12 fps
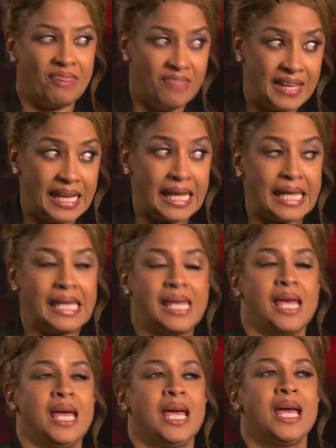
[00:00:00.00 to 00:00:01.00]
the
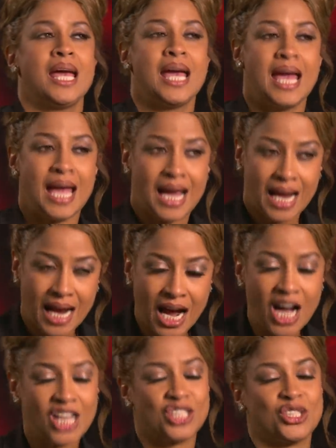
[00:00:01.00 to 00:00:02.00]

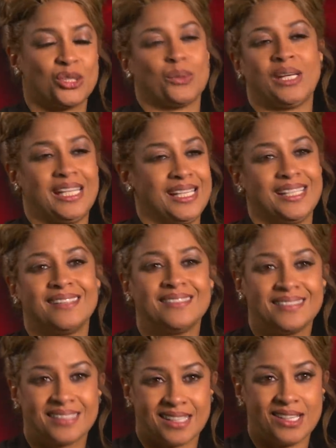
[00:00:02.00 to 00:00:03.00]
country
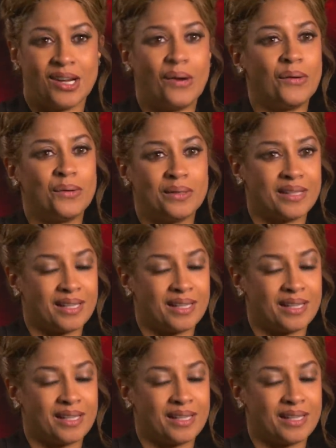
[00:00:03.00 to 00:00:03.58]
to know who the